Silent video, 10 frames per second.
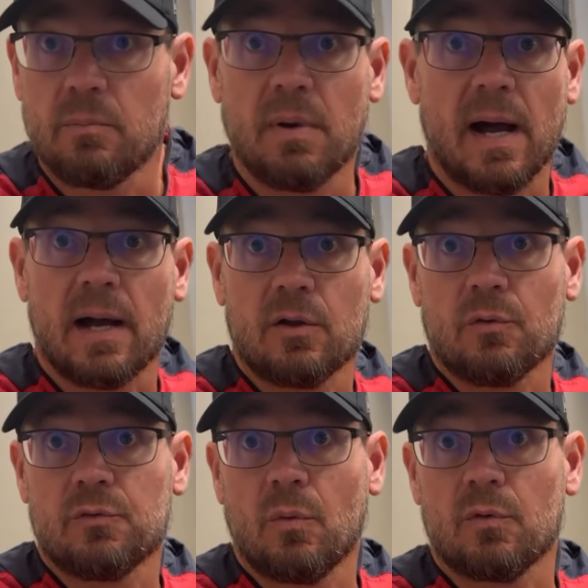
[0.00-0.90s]
behind
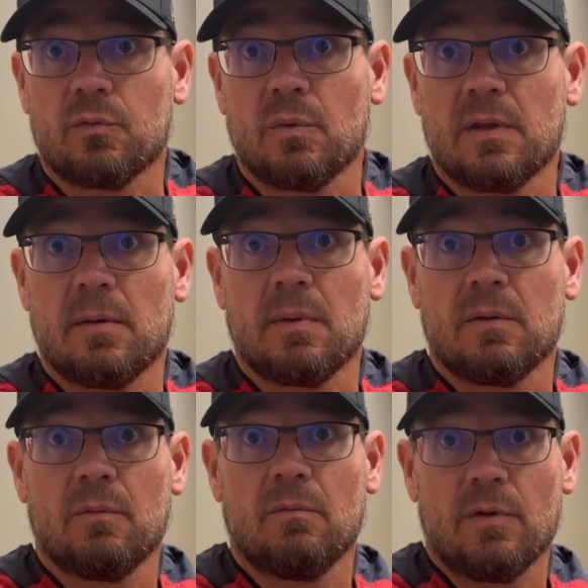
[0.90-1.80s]
closed doors with him
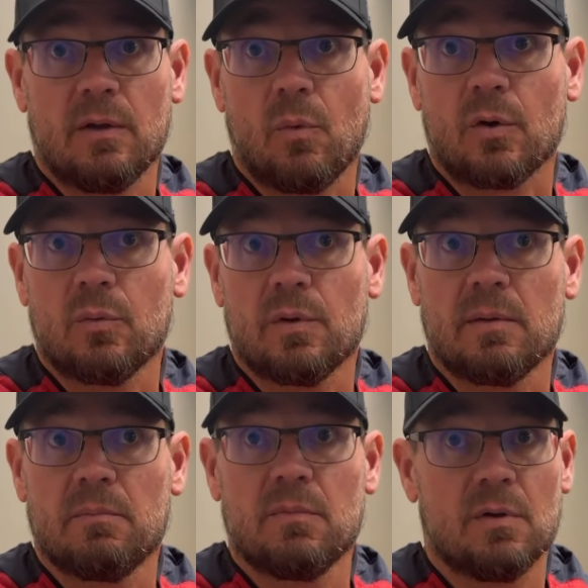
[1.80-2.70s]
and really worked with
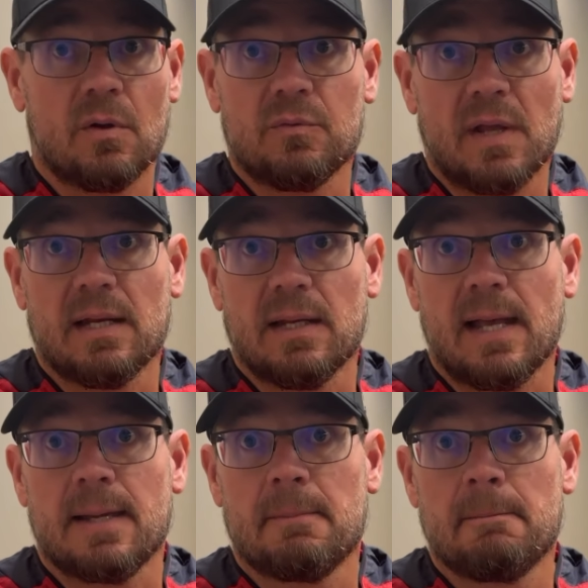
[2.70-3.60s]
him, day to day.